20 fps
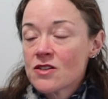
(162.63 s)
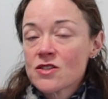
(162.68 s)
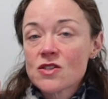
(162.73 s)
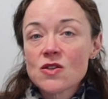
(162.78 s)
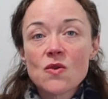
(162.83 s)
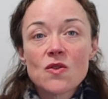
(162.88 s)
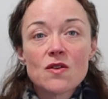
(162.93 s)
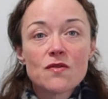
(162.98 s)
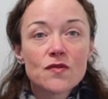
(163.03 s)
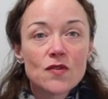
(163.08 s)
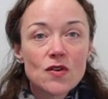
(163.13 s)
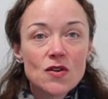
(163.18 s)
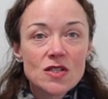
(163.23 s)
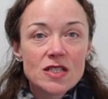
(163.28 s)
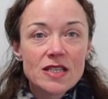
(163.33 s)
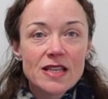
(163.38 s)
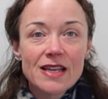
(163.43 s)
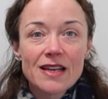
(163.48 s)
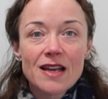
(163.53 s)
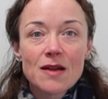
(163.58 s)
So the
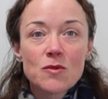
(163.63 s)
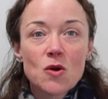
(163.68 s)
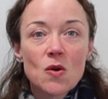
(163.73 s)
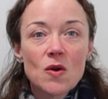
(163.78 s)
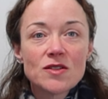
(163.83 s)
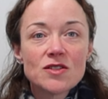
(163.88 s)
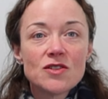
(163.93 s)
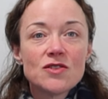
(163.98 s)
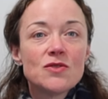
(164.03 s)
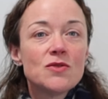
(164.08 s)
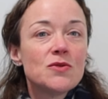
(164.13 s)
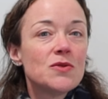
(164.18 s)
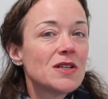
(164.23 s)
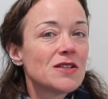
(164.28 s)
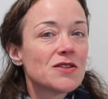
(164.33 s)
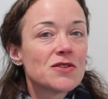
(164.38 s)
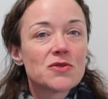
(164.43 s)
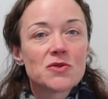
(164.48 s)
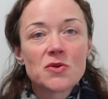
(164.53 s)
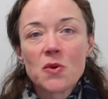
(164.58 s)
first thing I'm going to do
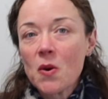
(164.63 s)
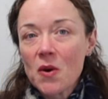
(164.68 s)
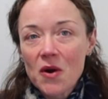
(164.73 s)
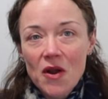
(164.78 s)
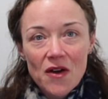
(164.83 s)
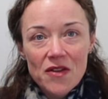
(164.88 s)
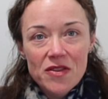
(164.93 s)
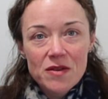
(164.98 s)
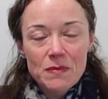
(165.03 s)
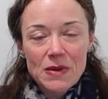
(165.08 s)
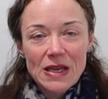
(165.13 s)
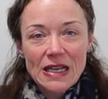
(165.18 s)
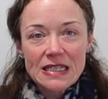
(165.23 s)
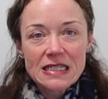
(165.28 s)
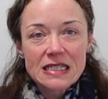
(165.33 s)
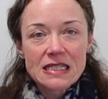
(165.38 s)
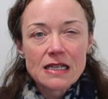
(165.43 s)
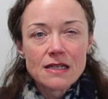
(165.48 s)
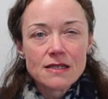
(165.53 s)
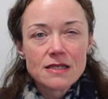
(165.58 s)
is sort all the
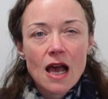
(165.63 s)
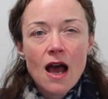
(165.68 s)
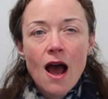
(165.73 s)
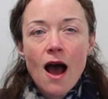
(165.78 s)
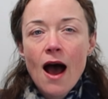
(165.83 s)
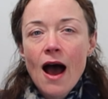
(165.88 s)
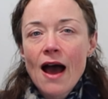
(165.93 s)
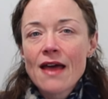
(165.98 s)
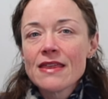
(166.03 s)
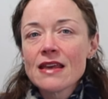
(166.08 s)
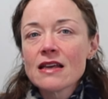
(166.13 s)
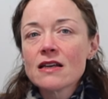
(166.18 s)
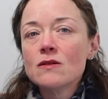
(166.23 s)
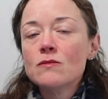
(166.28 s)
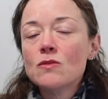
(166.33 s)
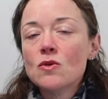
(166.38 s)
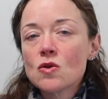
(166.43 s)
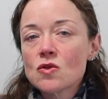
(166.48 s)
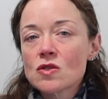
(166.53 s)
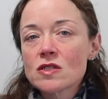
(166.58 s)
pieces. I think
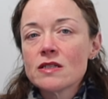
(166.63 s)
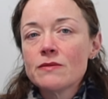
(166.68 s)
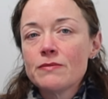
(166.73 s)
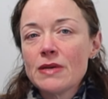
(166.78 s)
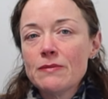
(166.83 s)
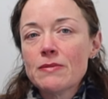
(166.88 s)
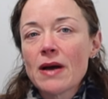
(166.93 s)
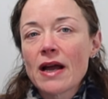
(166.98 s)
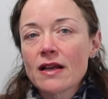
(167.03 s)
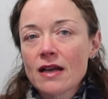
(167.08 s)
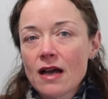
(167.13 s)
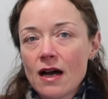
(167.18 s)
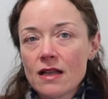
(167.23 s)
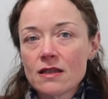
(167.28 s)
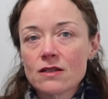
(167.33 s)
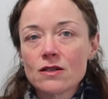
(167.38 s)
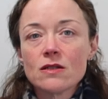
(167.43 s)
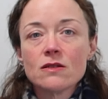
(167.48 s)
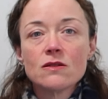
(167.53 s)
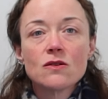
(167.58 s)
I'll mostly be by
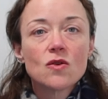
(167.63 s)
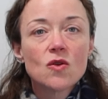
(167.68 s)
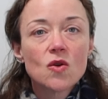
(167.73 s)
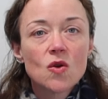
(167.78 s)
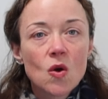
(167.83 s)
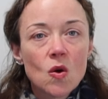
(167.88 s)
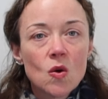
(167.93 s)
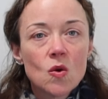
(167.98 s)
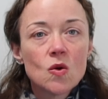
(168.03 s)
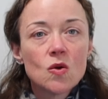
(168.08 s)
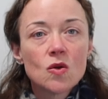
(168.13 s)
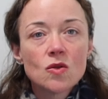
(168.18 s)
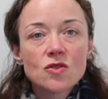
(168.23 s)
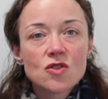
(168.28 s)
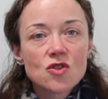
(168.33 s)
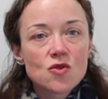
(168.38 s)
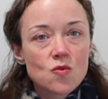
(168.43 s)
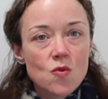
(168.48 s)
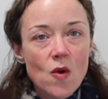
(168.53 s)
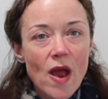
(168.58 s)
color
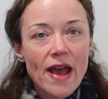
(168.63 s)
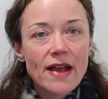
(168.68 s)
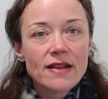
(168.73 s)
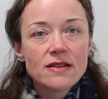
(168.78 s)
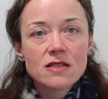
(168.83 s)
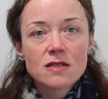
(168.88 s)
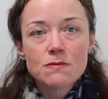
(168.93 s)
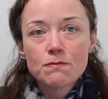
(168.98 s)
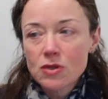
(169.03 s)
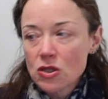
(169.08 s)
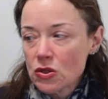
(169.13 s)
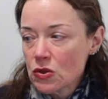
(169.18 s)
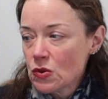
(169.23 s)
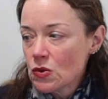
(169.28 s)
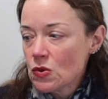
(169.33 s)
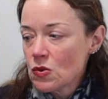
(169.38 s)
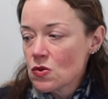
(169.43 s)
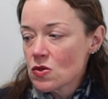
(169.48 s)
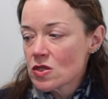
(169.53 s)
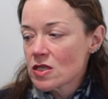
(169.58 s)
golds, reds,
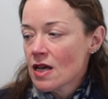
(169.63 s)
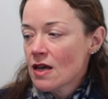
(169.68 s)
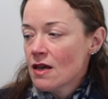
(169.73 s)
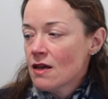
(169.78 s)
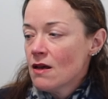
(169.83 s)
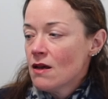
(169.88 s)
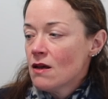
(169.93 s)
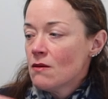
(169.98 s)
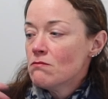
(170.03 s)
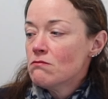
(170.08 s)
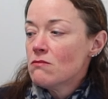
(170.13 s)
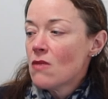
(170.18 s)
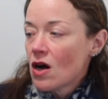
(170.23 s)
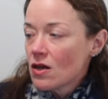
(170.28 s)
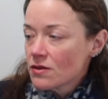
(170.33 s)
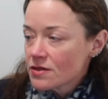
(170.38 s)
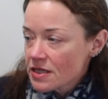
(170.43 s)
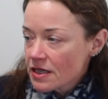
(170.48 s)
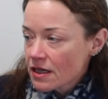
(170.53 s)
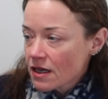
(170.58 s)
blues,
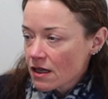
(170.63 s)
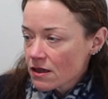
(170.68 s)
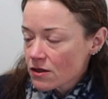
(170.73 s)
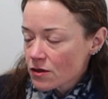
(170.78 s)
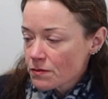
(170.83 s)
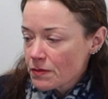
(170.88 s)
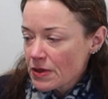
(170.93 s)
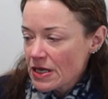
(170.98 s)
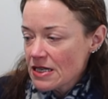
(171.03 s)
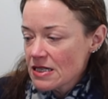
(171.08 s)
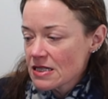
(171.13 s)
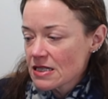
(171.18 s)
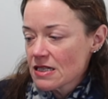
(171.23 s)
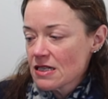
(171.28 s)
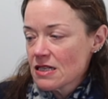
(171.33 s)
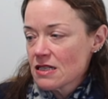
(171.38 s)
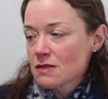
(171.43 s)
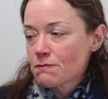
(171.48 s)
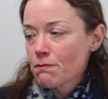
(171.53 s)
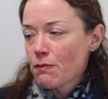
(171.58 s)
multicolored
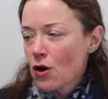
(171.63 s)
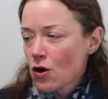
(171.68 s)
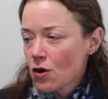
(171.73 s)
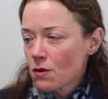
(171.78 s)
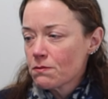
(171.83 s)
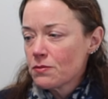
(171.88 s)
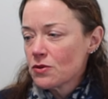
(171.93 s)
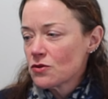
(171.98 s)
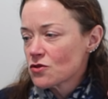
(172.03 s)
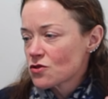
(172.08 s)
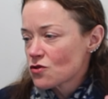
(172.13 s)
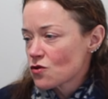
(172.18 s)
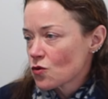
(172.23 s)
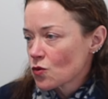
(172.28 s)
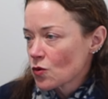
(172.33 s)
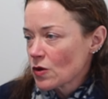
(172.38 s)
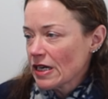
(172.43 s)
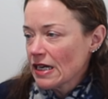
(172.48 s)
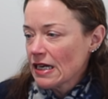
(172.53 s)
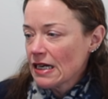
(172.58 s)
pieces, purples,
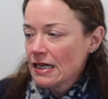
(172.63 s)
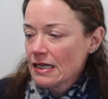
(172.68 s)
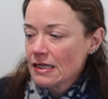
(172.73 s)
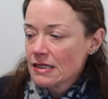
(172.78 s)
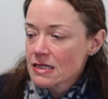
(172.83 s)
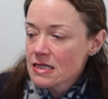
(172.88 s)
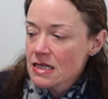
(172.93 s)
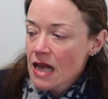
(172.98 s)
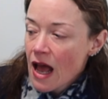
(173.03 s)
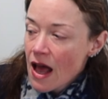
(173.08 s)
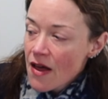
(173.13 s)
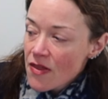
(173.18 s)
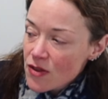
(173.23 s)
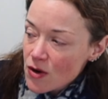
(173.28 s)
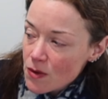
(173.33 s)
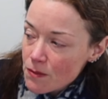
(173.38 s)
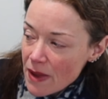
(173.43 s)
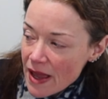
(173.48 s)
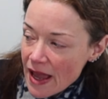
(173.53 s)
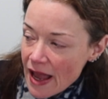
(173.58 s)
greens.
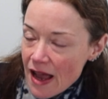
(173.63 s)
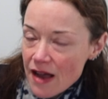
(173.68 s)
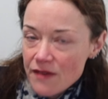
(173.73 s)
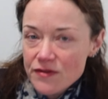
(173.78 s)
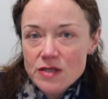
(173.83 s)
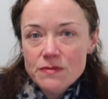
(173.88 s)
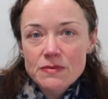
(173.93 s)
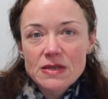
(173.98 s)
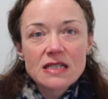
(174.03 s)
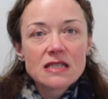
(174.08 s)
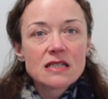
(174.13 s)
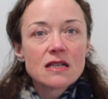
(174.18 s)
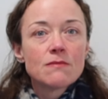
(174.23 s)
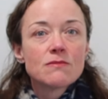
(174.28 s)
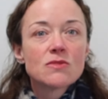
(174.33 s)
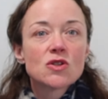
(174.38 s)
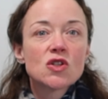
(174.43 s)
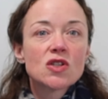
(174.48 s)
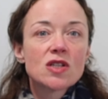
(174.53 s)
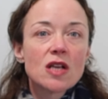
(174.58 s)
There may have to be
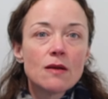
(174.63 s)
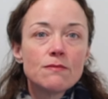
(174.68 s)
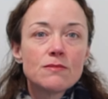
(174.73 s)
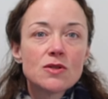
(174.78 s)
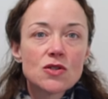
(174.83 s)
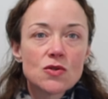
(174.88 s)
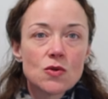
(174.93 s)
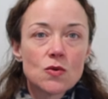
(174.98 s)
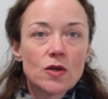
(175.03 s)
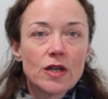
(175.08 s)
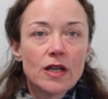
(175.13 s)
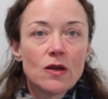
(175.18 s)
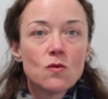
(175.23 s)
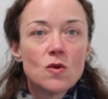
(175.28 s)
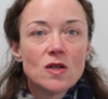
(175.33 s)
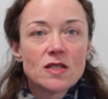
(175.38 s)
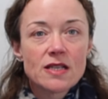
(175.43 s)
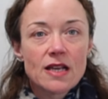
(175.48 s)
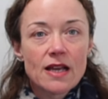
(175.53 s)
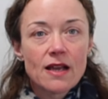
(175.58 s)
some
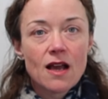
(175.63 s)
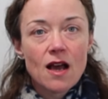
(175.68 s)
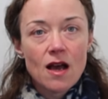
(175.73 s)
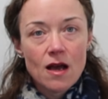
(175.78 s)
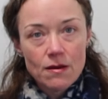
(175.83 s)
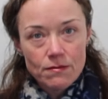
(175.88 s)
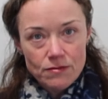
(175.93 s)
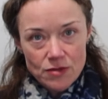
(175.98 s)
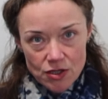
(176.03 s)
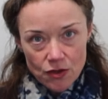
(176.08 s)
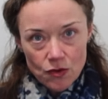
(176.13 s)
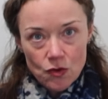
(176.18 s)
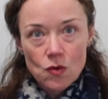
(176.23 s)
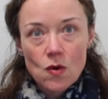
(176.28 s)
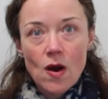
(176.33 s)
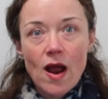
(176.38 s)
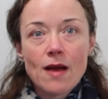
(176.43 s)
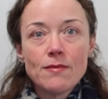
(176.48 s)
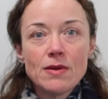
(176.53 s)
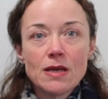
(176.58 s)
subsorting once I come to
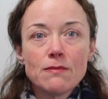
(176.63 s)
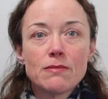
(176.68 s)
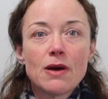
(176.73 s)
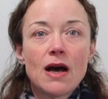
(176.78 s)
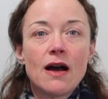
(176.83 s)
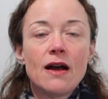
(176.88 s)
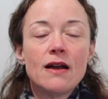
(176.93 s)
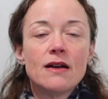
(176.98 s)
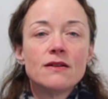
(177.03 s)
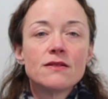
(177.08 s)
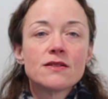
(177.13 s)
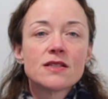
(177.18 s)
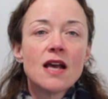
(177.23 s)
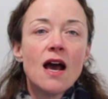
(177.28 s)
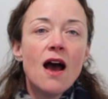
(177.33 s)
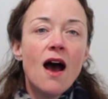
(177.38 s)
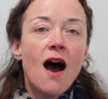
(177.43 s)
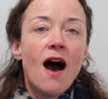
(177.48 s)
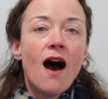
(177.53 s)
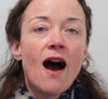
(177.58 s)
grabbing
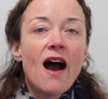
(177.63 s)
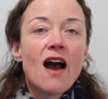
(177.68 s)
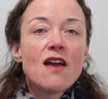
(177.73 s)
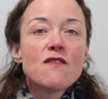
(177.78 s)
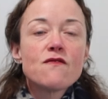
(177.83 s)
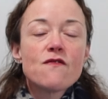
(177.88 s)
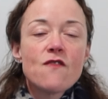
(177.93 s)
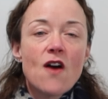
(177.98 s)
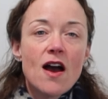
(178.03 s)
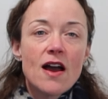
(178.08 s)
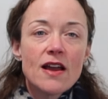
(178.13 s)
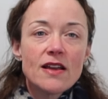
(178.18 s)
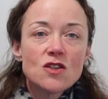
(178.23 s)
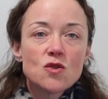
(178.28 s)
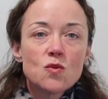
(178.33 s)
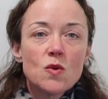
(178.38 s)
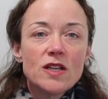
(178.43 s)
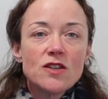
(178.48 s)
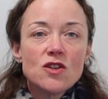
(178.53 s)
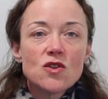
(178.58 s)
piles. I
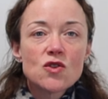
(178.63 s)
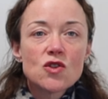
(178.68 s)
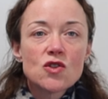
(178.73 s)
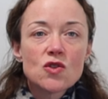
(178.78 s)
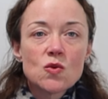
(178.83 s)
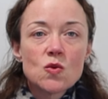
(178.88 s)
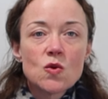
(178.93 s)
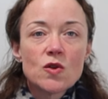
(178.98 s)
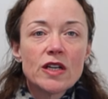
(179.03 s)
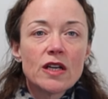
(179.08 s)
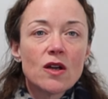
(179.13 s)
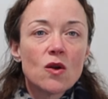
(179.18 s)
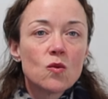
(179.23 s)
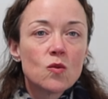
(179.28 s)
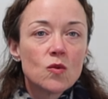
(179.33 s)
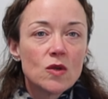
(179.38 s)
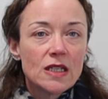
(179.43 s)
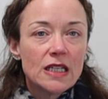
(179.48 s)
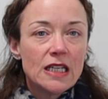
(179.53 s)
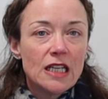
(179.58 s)
find when you're sorting a
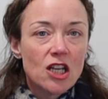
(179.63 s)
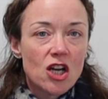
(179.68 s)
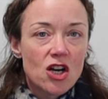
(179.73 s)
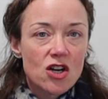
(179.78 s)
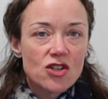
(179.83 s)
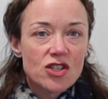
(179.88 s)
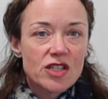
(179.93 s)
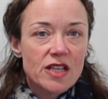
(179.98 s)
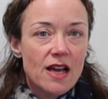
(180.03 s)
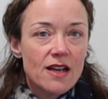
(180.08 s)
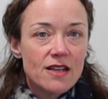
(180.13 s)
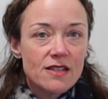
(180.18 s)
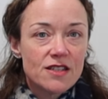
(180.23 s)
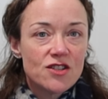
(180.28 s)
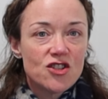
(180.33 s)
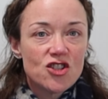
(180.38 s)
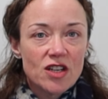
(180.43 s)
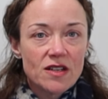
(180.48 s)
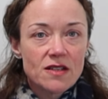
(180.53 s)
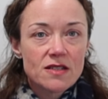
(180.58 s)
really large
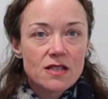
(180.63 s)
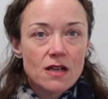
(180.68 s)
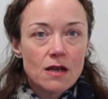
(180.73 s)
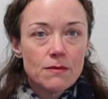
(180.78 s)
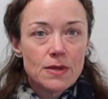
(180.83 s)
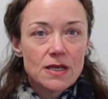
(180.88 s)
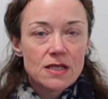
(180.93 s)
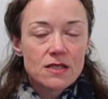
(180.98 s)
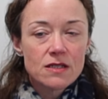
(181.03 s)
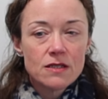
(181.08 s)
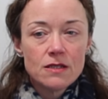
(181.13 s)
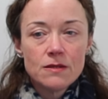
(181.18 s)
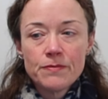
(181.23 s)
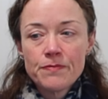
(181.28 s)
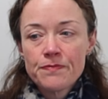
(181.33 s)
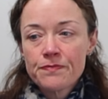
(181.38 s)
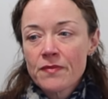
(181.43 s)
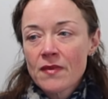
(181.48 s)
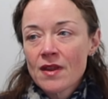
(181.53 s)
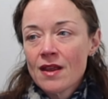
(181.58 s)
size jigsaw
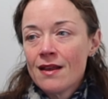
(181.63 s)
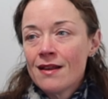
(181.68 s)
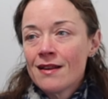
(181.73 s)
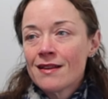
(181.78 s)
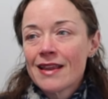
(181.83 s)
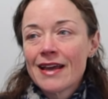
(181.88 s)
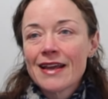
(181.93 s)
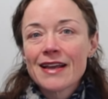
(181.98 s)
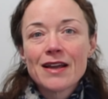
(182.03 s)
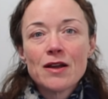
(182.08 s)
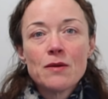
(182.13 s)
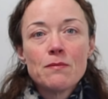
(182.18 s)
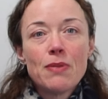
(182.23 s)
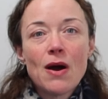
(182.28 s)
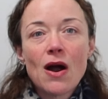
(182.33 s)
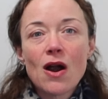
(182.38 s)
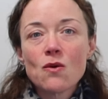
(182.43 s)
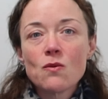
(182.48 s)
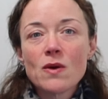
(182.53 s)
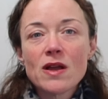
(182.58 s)
puzzle, like
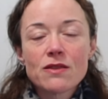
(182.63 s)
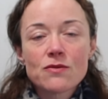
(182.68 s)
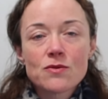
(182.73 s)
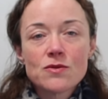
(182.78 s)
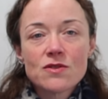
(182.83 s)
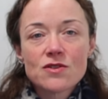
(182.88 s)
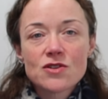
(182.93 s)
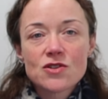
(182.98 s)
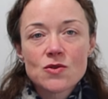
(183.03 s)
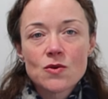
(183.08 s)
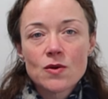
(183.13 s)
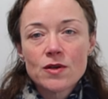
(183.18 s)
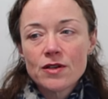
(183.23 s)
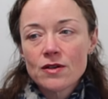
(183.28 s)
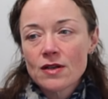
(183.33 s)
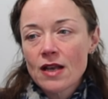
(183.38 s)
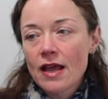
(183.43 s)
partway through the sort